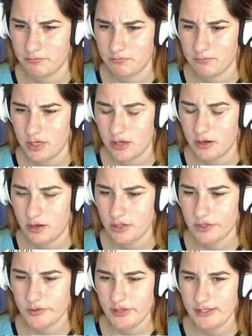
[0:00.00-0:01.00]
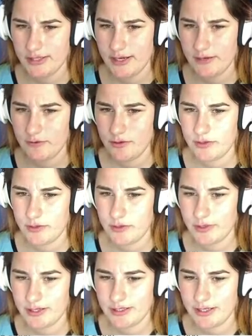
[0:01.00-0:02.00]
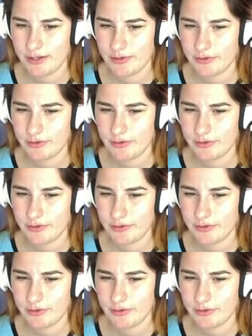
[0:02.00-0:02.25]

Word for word: I just realized I have no idea how to do that.